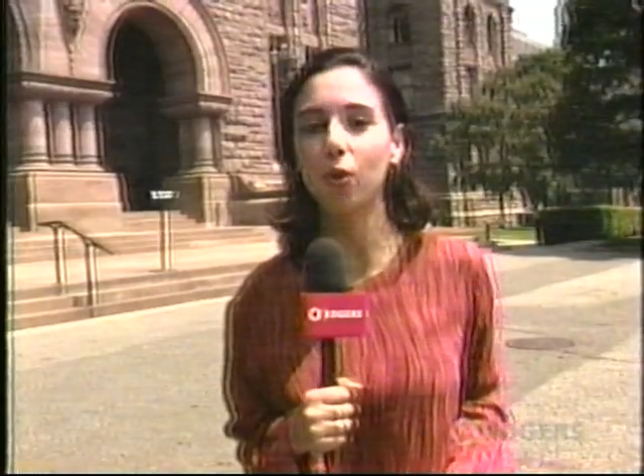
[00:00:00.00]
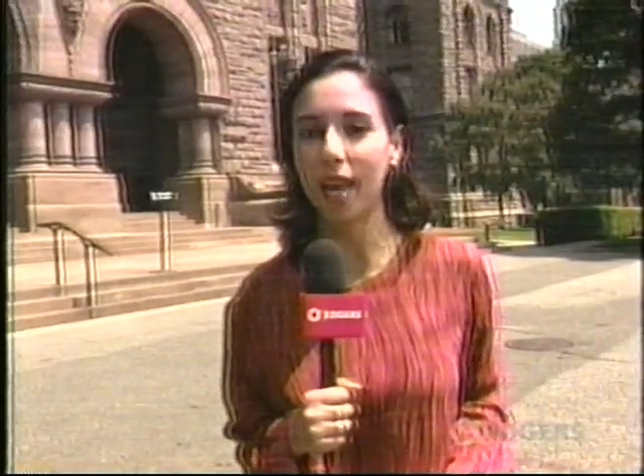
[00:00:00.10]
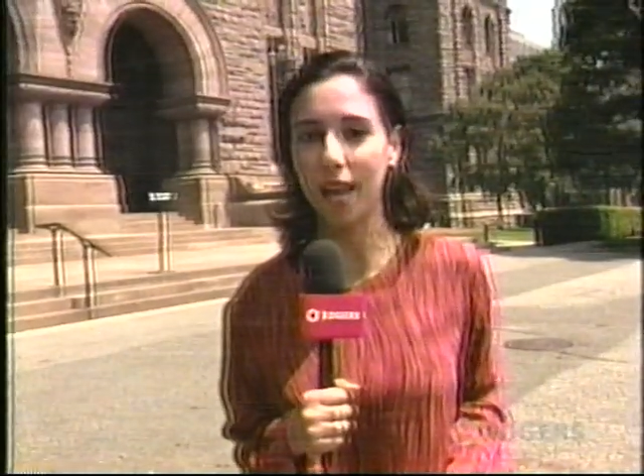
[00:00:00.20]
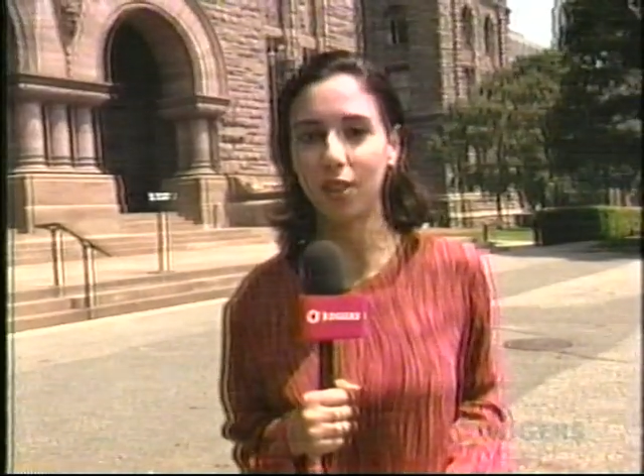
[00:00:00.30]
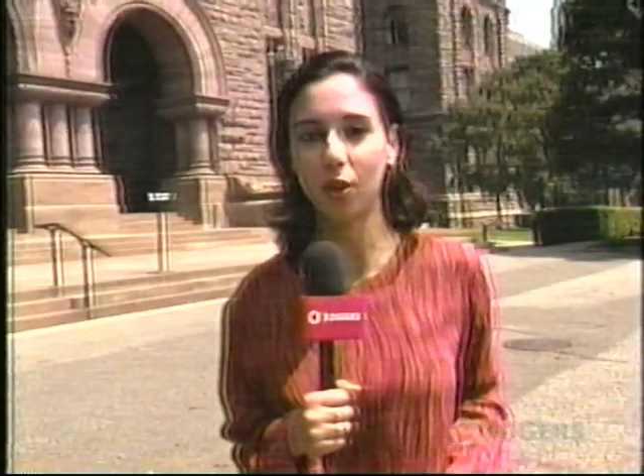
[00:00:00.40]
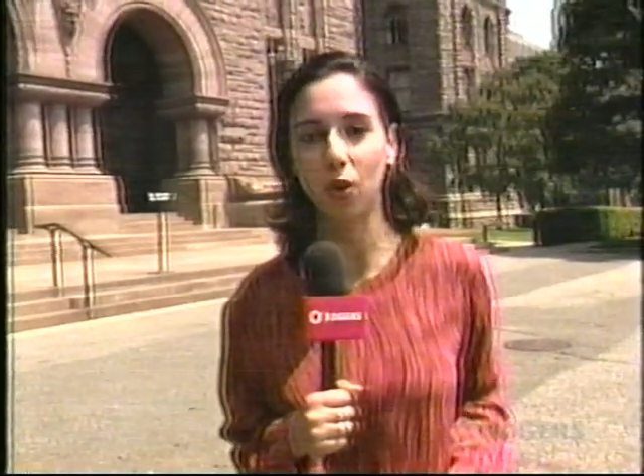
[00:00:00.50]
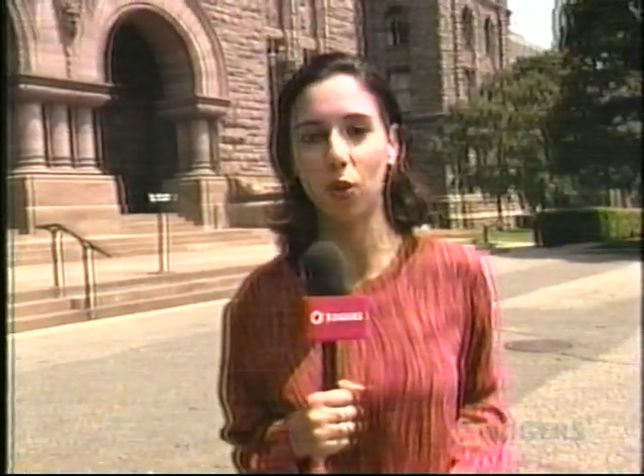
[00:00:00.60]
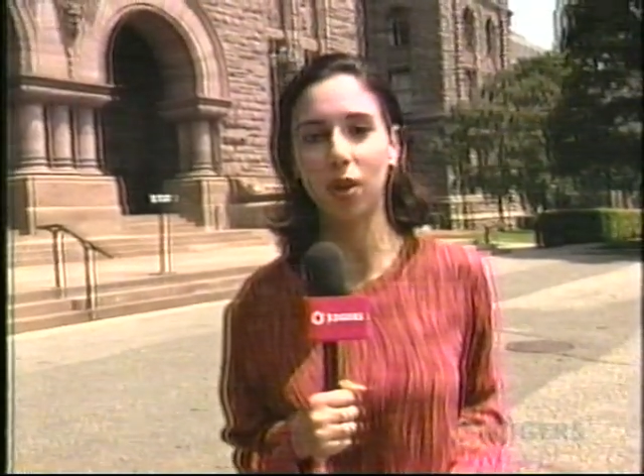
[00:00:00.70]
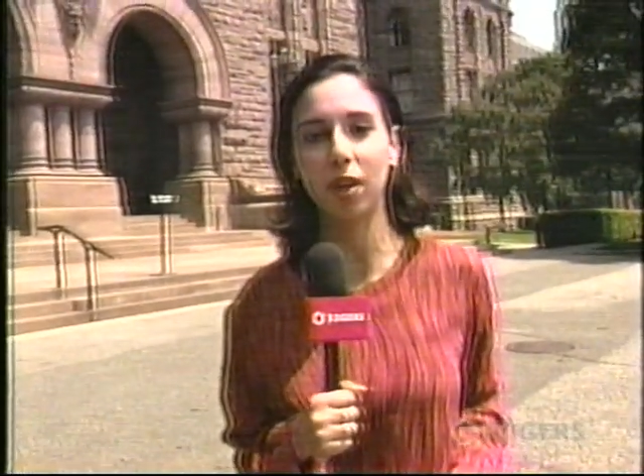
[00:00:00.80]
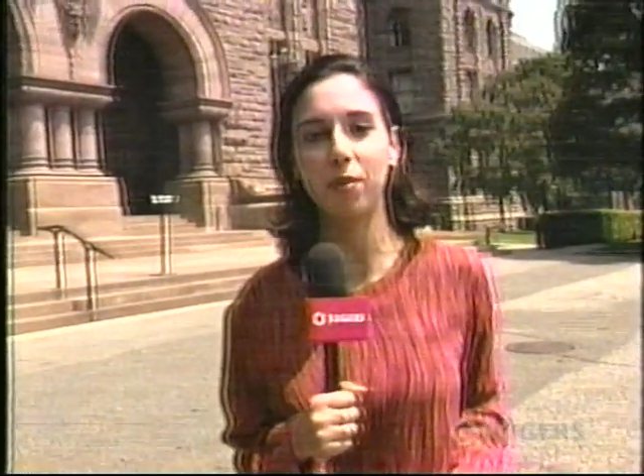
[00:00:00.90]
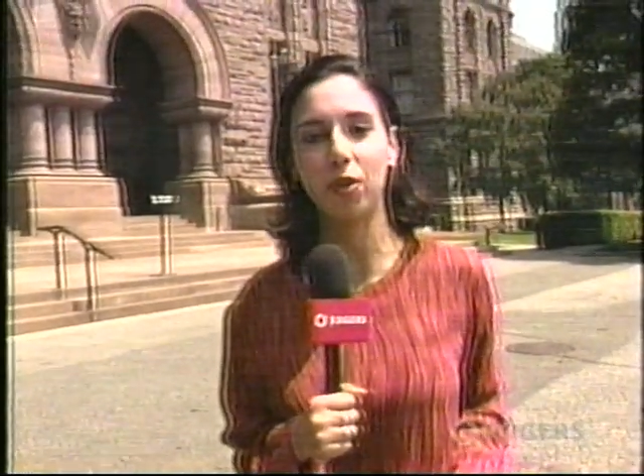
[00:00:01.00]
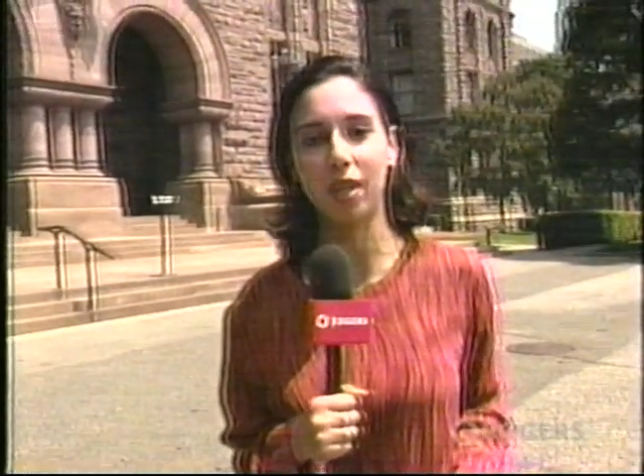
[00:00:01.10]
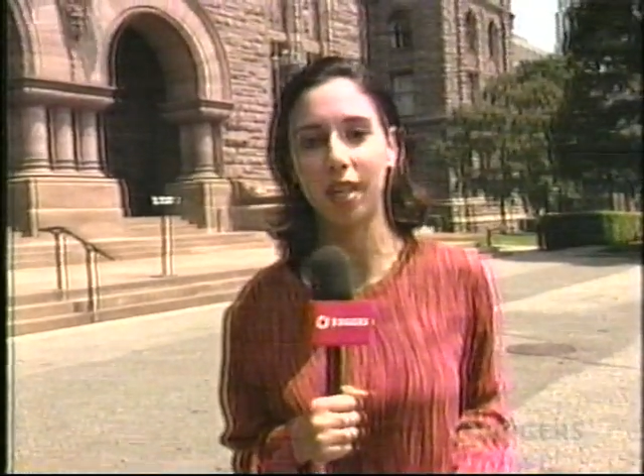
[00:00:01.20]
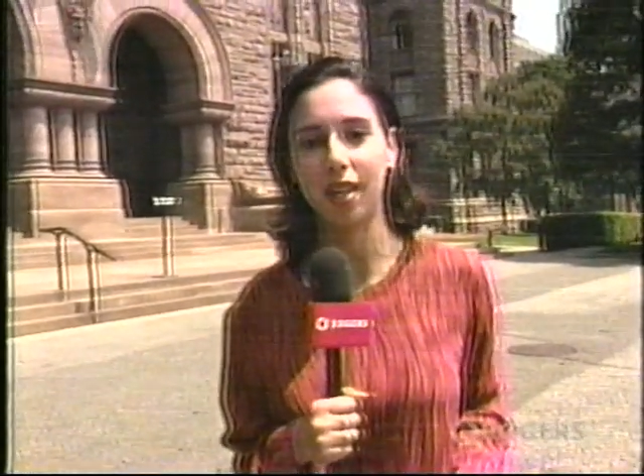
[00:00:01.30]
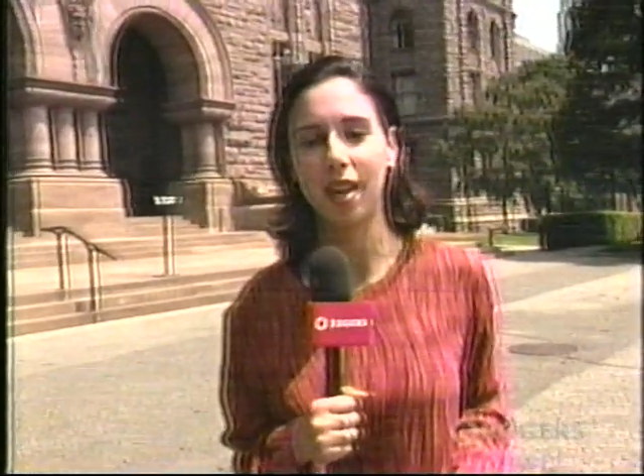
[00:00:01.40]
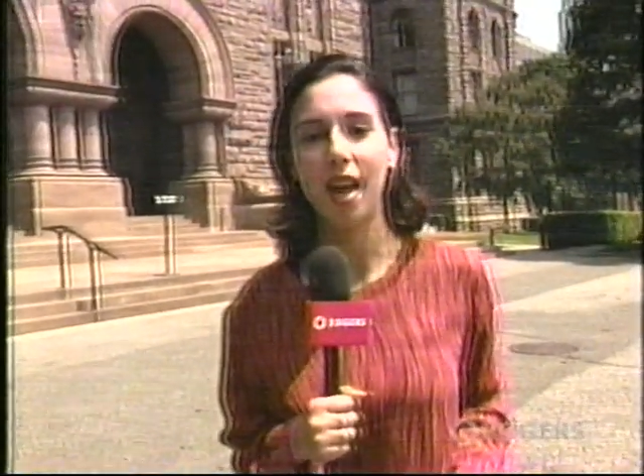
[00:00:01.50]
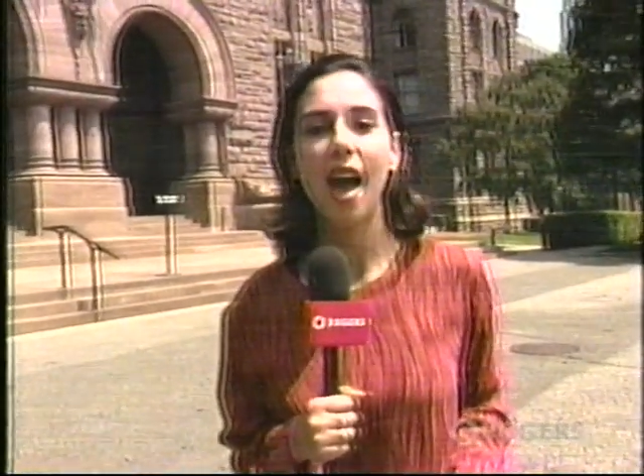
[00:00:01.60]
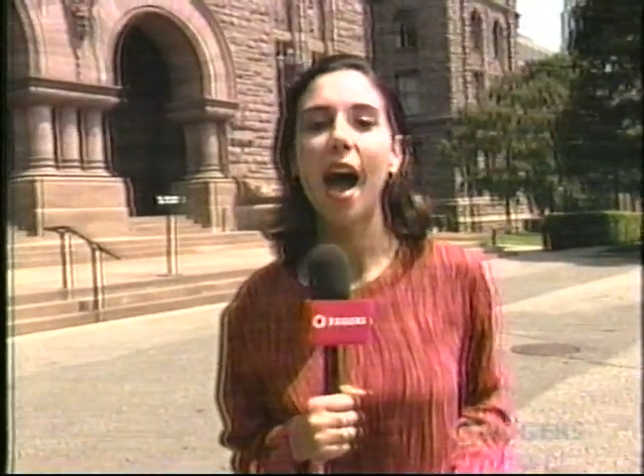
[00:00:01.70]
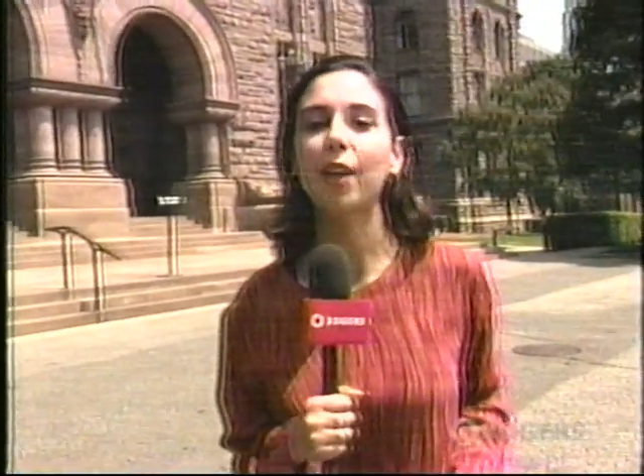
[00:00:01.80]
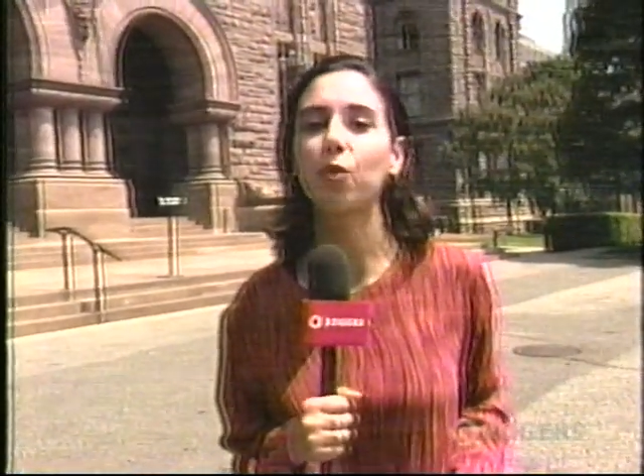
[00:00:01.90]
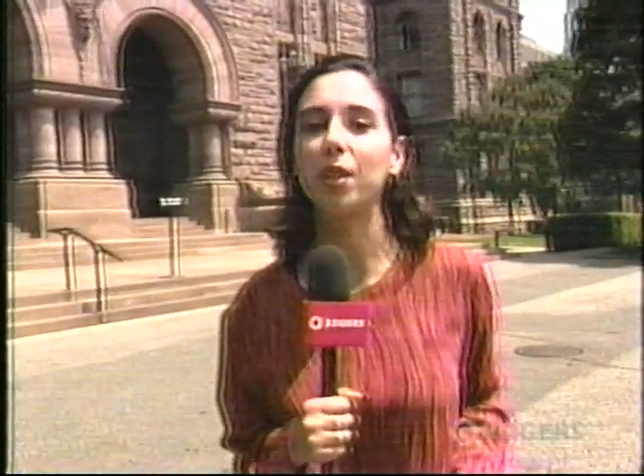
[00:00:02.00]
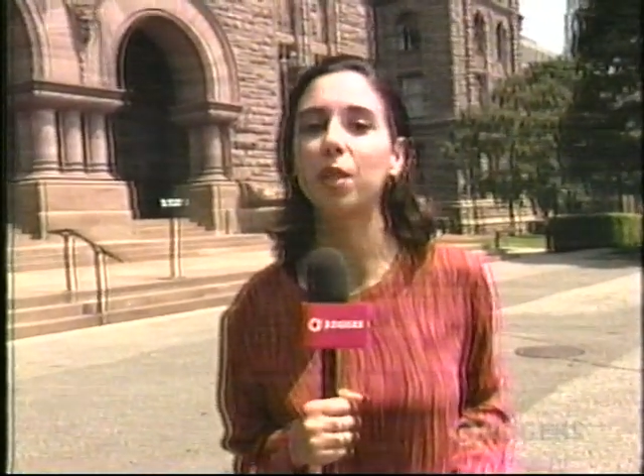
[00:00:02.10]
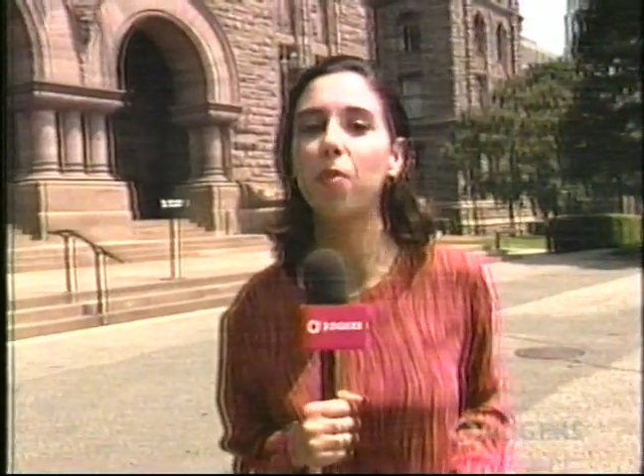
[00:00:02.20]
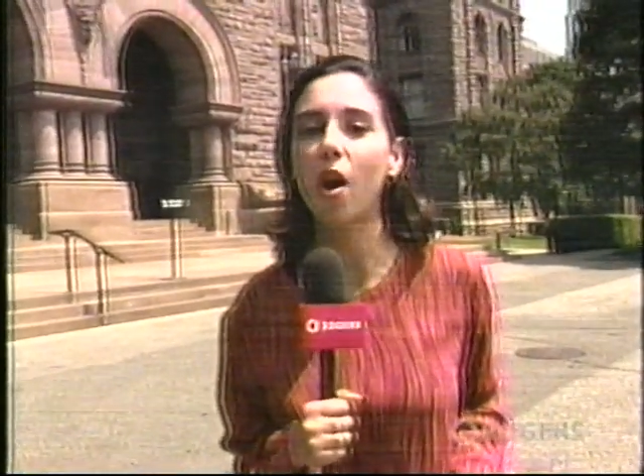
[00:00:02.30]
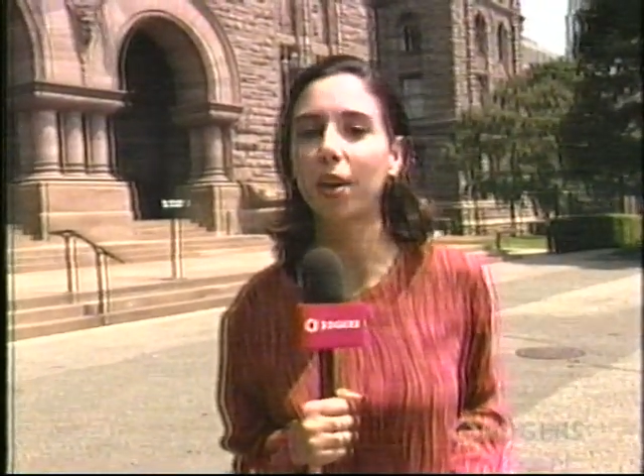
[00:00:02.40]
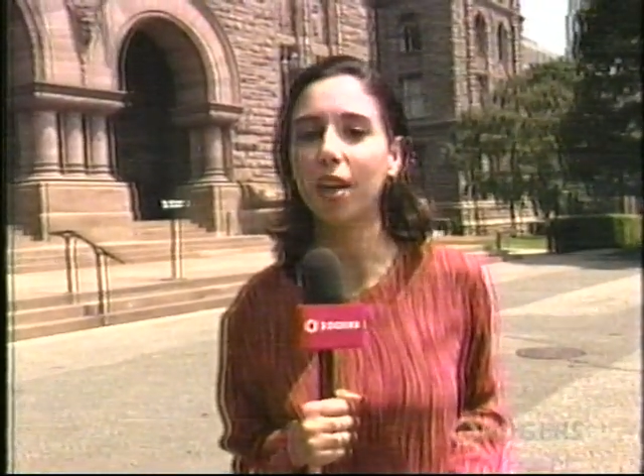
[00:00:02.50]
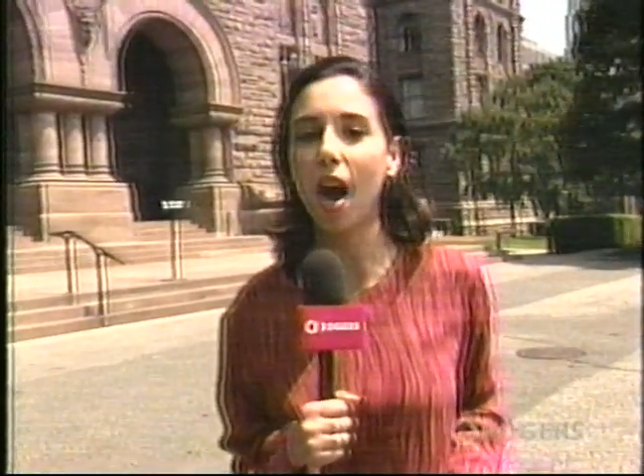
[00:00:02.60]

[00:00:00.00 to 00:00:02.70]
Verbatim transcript: to enhance our local community. At Queen's Park,